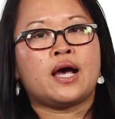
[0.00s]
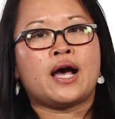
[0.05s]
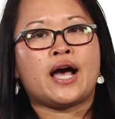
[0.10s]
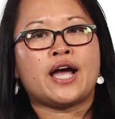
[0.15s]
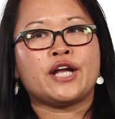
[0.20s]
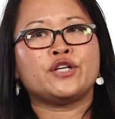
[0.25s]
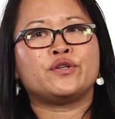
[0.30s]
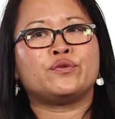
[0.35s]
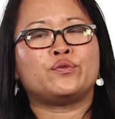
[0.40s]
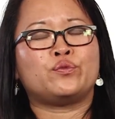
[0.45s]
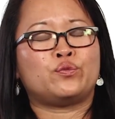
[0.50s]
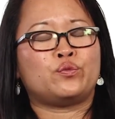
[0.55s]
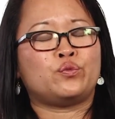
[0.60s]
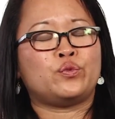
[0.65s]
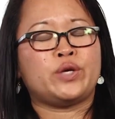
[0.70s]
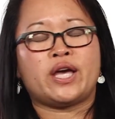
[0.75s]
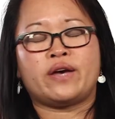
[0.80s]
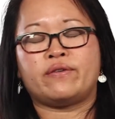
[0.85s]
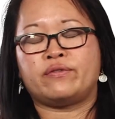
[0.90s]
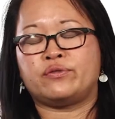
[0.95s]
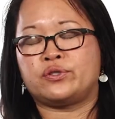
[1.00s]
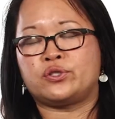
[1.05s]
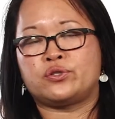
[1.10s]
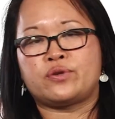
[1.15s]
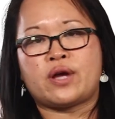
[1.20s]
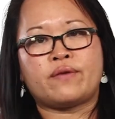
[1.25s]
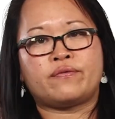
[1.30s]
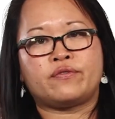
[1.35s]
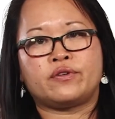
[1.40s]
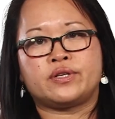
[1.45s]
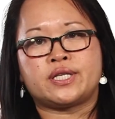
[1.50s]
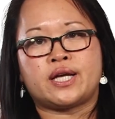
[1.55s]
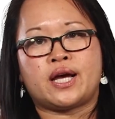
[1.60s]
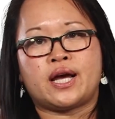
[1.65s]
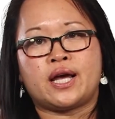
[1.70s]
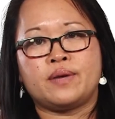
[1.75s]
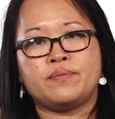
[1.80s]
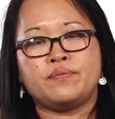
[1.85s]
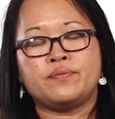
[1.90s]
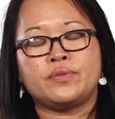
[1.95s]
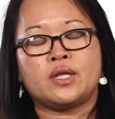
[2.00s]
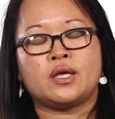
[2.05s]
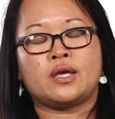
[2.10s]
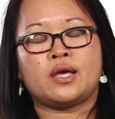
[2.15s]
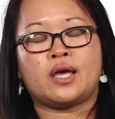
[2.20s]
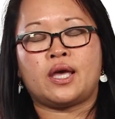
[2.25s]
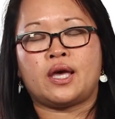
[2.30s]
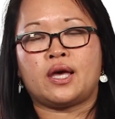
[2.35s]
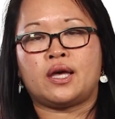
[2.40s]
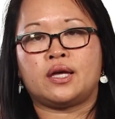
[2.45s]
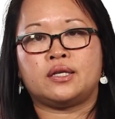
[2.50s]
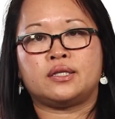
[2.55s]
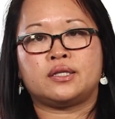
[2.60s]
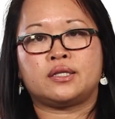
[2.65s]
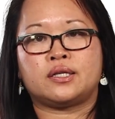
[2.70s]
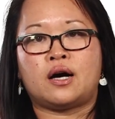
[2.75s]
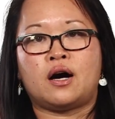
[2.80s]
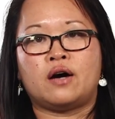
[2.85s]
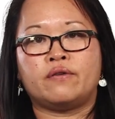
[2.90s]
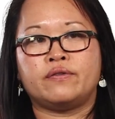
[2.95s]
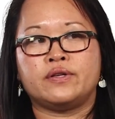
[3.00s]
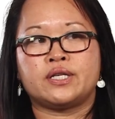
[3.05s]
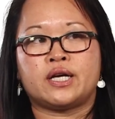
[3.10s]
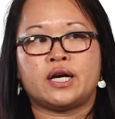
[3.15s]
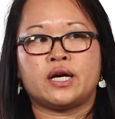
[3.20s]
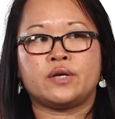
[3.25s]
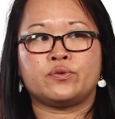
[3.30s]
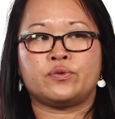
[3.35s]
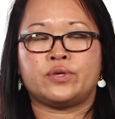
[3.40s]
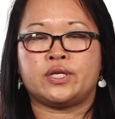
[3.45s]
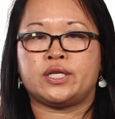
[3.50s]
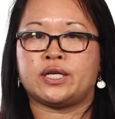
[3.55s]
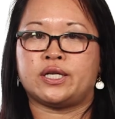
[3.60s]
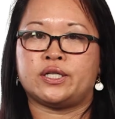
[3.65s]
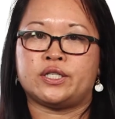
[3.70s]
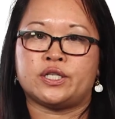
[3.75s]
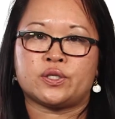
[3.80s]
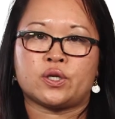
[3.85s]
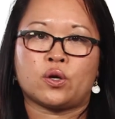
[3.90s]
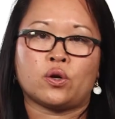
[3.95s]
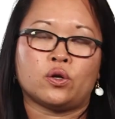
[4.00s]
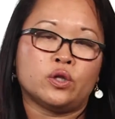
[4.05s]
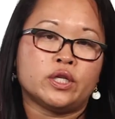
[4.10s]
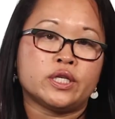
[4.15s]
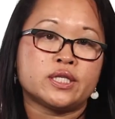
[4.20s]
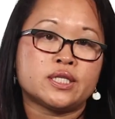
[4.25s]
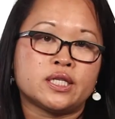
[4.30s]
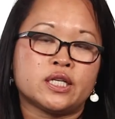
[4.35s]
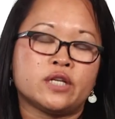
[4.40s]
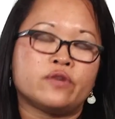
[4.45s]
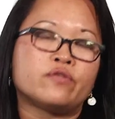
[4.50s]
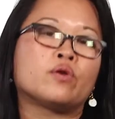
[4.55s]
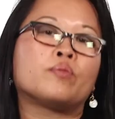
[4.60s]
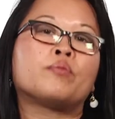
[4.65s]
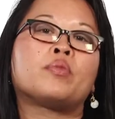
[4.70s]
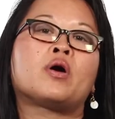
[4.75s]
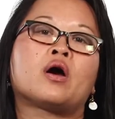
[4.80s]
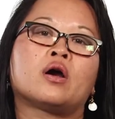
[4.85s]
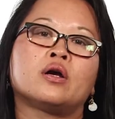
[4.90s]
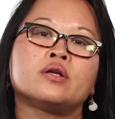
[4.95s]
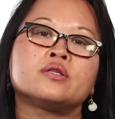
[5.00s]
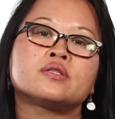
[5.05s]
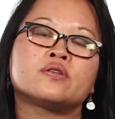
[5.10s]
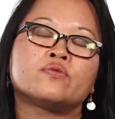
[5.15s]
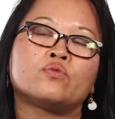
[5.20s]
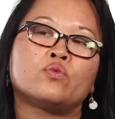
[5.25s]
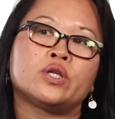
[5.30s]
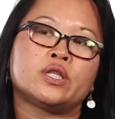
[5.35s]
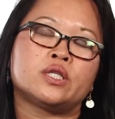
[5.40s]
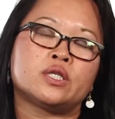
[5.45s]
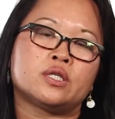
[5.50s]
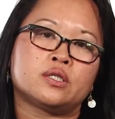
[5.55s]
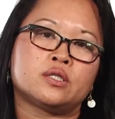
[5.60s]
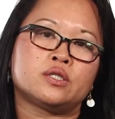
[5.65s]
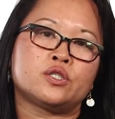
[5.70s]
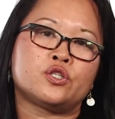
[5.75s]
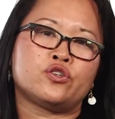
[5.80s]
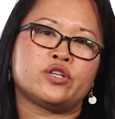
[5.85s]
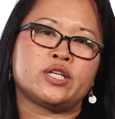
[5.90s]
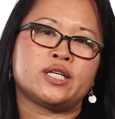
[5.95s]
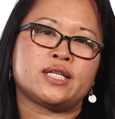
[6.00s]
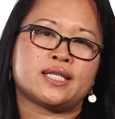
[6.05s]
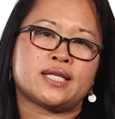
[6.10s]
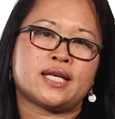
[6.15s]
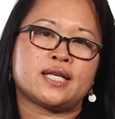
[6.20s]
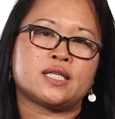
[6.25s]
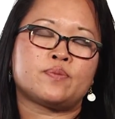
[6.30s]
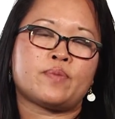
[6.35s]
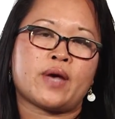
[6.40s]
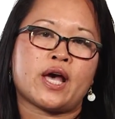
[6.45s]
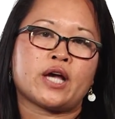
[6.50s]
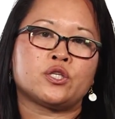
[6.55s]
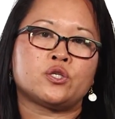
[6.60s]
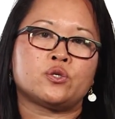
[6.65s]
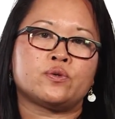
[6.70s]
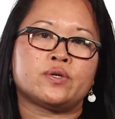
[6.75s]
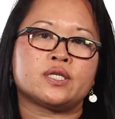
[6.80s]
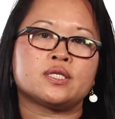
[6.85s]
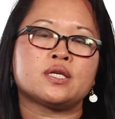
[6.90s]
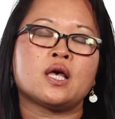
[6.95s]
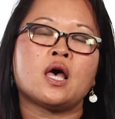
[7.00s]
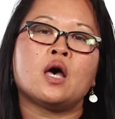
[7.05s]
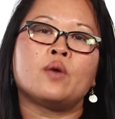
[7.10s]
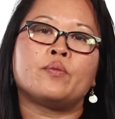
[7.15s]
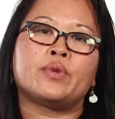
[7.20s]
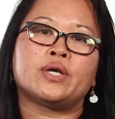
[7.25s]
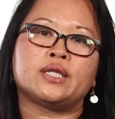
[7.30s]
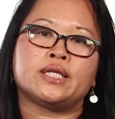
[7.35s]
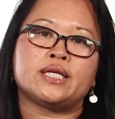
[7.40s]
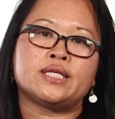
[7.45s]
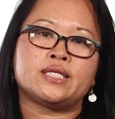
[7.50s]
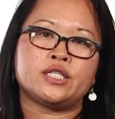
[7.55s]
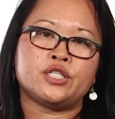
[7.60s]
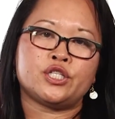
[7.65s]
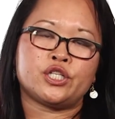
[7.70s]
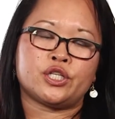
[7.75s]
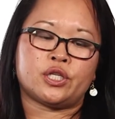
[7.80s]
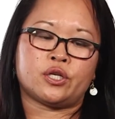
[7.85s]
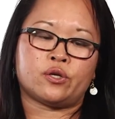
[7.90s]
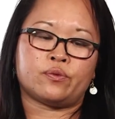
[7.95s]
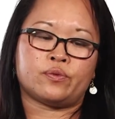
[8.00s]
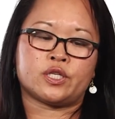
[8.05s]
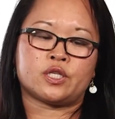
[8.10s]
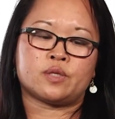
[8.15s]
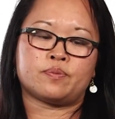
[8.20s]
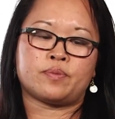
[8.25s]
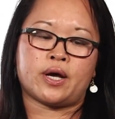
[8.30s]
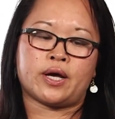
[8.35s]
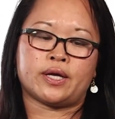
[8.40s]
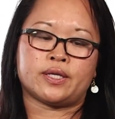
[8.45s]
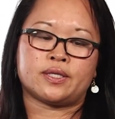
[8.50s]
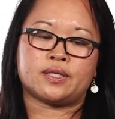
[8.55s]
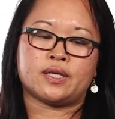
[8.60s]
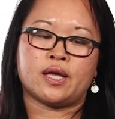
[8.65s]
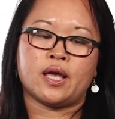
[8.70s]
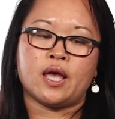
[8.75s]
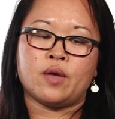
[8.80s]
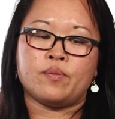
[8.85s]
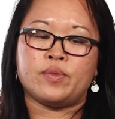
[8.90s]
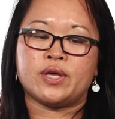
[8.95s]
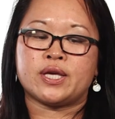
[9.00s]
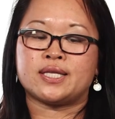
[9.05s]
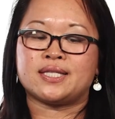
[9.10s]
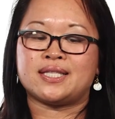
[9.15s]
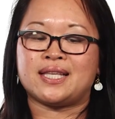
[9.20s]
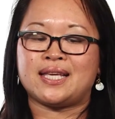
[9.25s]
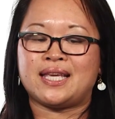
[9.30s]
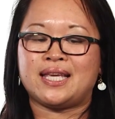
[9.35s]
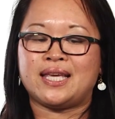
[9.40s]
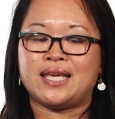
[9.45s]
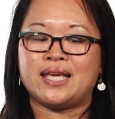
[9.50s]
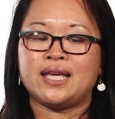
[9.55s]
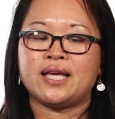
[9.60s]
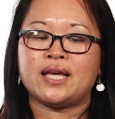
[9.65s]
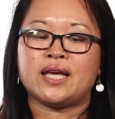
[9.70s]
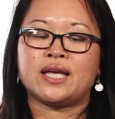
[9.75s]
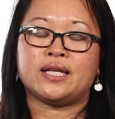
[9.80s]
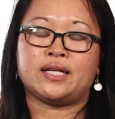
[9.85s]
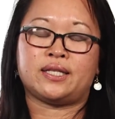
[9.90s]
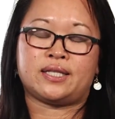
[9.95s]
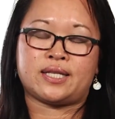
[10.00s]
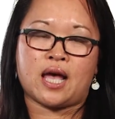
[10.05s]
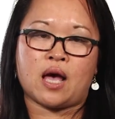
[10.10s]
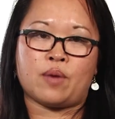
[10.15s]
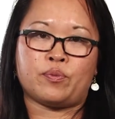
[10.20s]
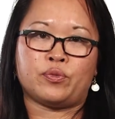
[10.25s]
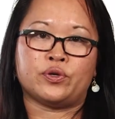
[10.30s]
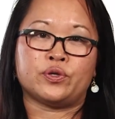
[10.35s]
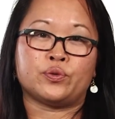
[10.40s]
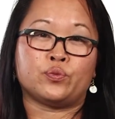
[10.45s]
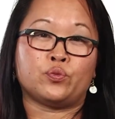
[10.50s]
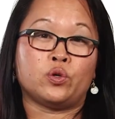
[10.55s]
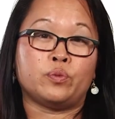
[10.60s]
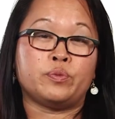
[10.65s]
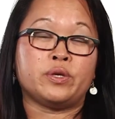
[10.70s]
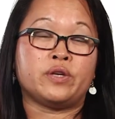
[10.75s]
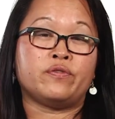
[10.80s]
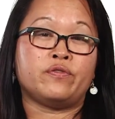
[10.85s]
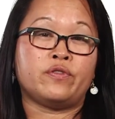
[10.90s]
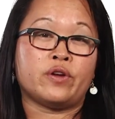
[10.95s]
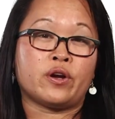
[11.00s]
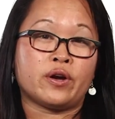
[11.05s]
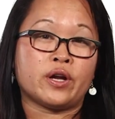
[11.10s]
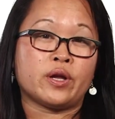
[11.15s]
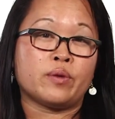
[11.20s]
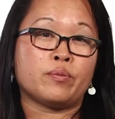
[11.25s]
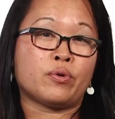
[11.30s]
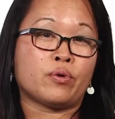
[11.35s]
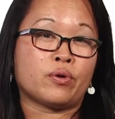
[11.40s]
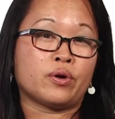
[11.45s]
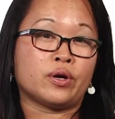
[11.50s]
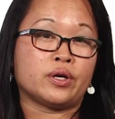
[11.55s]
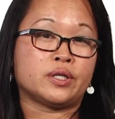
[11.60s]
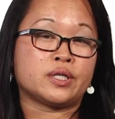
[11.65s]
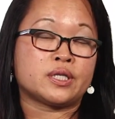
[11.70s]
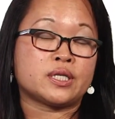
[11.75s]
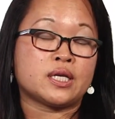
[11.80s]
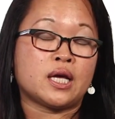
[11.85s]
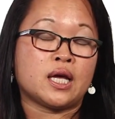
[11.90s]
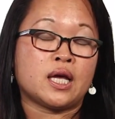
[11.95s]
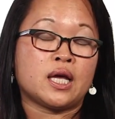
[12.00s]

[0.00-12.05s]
I know we have strapped for time, and oftentimes we just are listening for parts of what the student says back to us, but listen to their response, because the E in TAPL will be very important.